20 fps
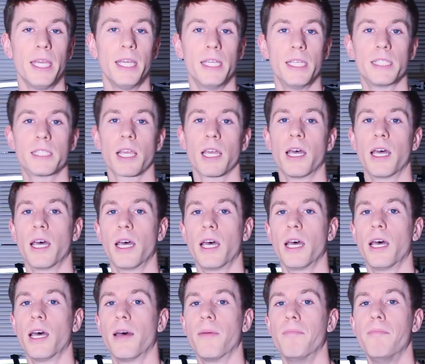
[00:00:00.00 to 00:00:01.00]
is
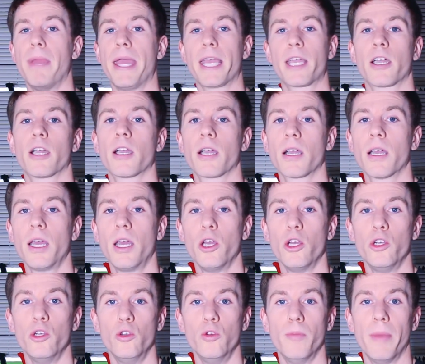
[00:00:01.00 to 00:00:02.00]
a maker
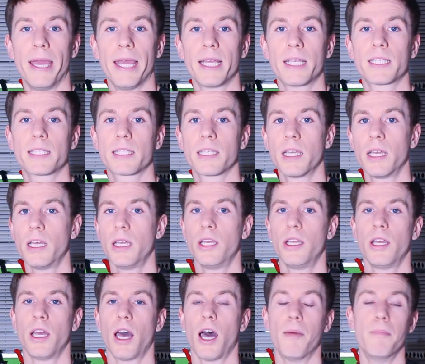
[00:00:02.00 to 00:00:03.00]
who makes
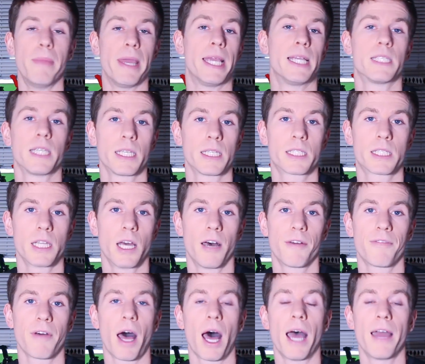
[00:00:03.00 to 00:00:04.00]
amazing
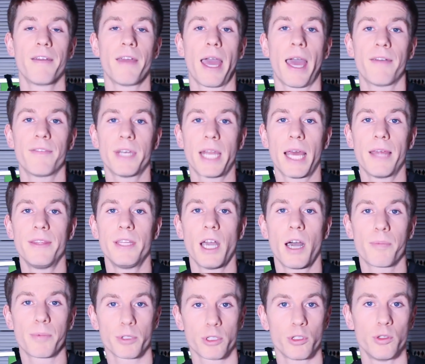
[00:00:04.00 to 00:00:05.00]
stuff. I haven't had the
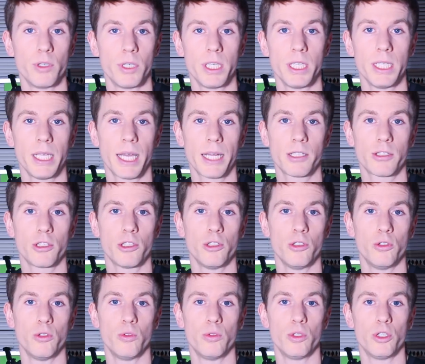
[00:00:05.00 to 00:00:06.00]
opportunity yet to
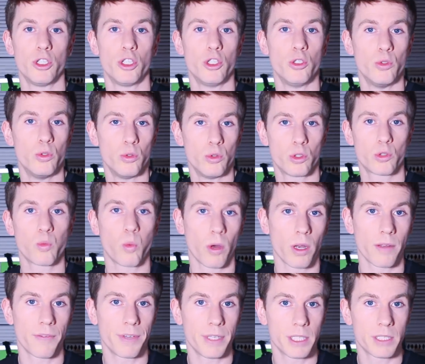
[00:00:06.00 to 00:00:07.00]
use
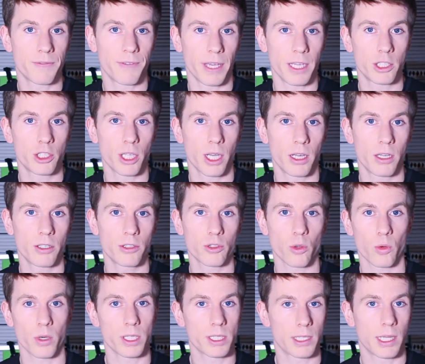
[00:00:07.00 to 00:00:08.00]
one of his face shells
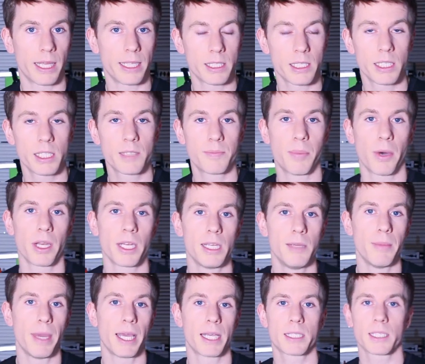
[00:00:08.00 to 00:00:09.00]
or his lenses, but
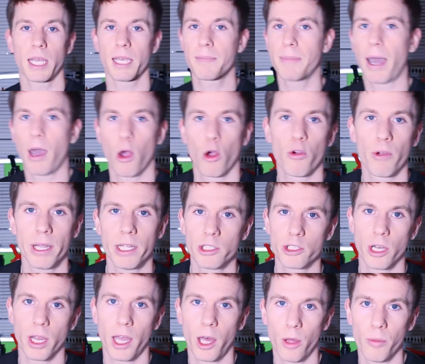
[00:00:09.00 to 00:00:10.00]
he makes like Power
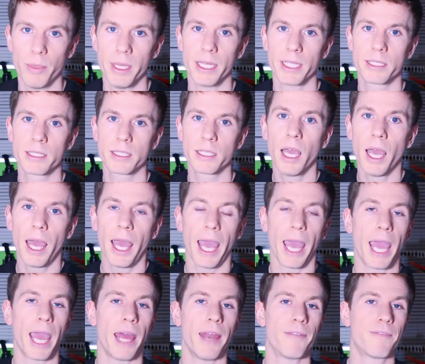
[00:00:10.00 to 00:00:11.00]
Ranger helmets
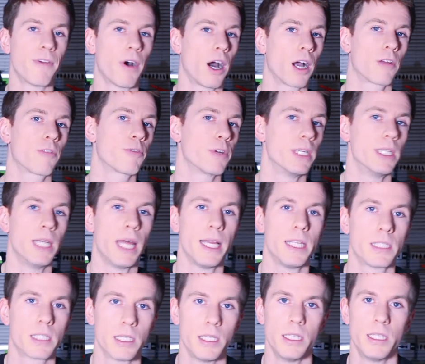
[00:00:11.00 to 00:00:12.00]
and fog-free
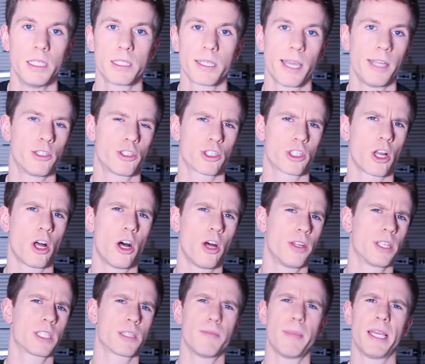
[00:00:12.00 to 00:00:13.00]
lenses and just all
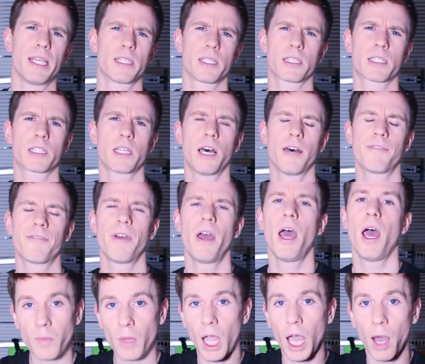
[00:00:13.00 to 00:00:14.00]
this amazing stuff.
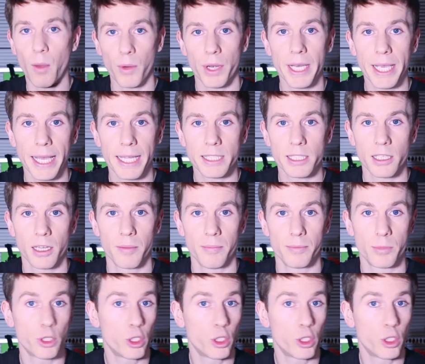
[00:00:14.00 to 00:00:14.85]
I want to get some